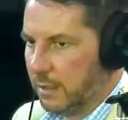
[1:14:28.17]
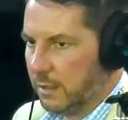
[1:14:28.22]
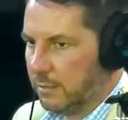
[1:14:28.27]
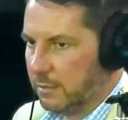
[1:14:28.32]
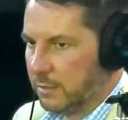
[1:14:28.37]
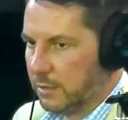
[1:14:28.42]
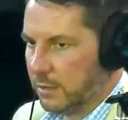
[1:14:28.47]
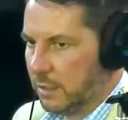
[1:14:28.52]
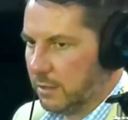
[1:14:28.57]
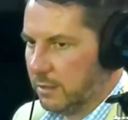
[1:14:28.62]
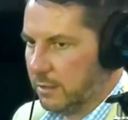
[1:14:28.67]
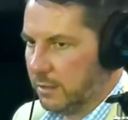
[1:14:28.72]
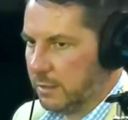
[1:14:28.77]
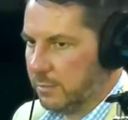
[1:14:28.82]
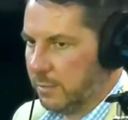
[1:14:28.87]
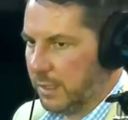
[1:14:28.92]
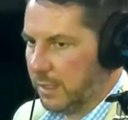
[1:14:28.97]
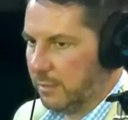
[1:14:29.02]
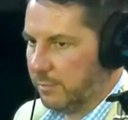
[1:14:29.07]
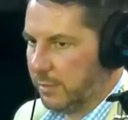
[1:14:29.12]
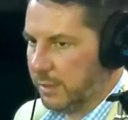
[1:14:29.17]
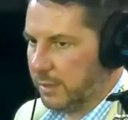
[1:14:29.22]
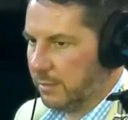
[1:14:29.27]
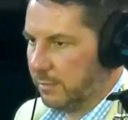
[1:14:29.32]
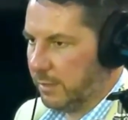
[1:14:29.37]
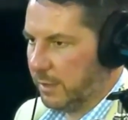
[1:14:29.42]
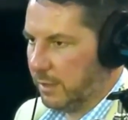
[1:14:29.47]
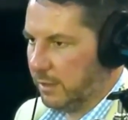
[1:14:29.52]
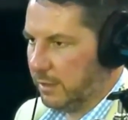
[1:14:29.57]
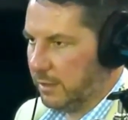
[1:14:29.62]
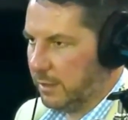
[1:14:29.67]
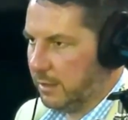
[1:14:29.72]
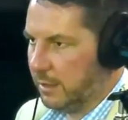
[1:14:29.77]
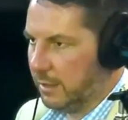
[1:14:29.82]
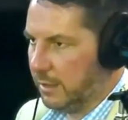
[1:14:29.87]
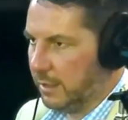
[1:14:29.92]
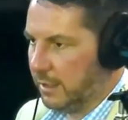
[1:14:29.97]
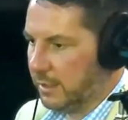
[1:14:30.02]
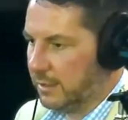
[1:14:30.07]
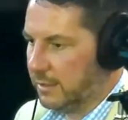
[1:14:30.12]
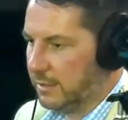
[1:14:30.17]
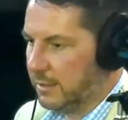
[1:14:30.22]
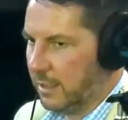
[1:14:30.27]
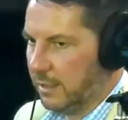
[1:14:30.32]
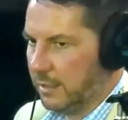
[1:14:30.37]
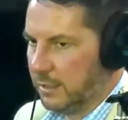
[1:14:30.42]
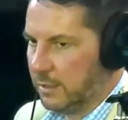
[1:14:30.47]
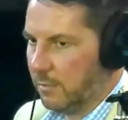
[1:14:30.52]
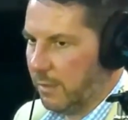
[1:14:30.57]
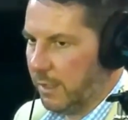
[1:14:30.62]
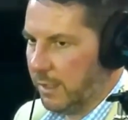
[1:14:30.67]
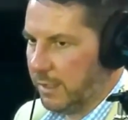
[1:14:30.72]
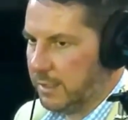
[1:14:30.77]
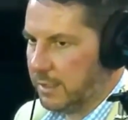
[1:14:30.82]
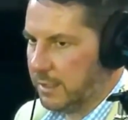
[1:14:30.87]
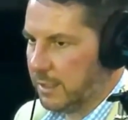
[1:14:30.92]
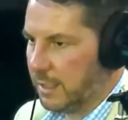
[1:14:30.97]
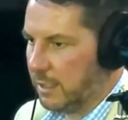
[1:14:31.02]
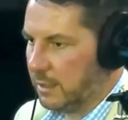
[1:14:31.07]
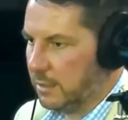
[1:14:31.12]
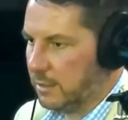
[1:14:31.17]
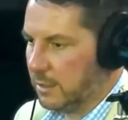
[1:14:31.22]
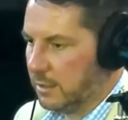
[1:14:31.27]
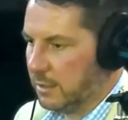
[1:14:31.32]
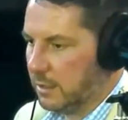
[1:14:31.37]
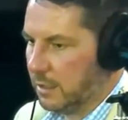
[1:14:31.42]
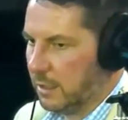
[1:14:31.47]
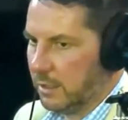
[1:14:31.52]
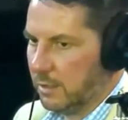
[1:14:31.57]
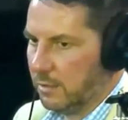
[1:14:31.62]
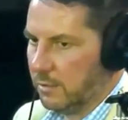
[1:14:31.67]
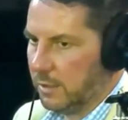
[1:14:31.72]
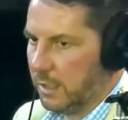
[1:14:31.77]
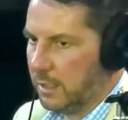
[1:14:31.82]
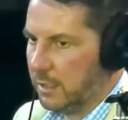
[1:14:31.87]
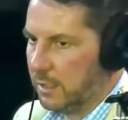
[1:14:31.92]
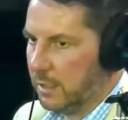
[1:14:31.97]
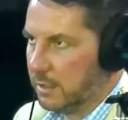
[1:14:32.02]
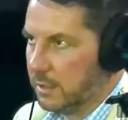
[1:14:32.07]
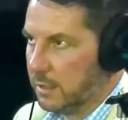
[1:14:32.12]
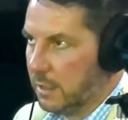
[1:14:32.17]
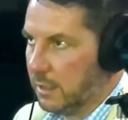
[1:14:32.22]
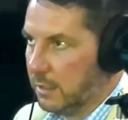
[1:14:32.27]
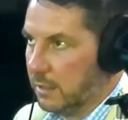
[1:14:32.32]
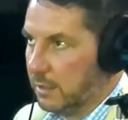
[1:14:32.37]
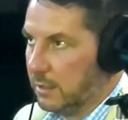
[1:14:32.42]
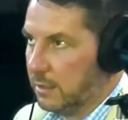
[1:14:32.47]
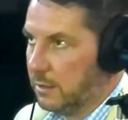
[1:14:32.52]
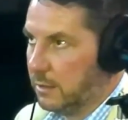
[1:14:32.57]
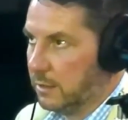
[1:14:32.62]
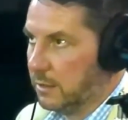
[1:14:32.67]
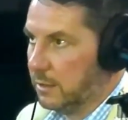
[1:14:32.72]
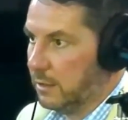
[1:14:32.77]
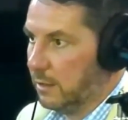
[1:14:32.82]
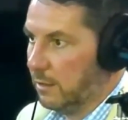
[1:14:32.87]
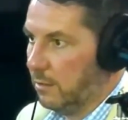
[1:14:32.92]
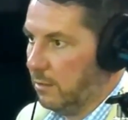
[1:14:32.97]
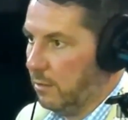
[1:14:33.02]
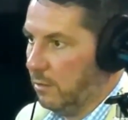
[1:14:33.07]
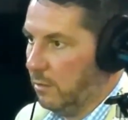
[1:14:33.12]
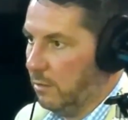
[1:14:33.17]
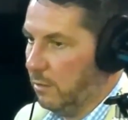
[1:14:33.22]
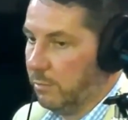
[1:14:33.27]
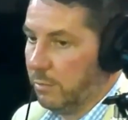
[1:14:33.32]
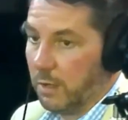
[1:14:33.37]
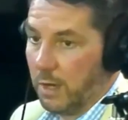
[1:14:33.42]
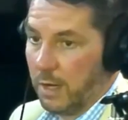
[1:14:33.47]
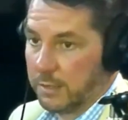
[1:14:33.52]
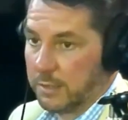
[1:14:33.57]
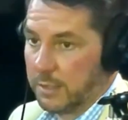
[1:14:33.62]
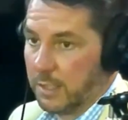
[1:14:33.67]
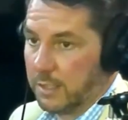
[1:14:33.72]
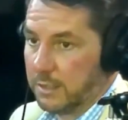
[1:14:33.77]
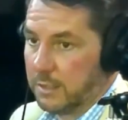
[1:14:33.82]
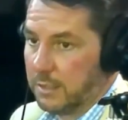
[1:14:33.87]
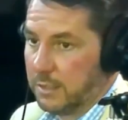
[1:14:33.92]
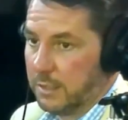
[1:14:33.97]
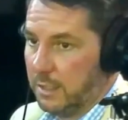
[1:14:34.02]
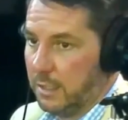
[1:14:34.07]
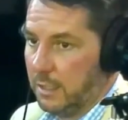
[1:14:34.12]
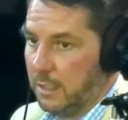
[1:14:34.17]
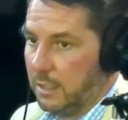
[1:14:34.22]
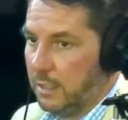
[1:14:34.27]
generally speaking, but the ability to like sell it twice and just the uniqueness and just the whole process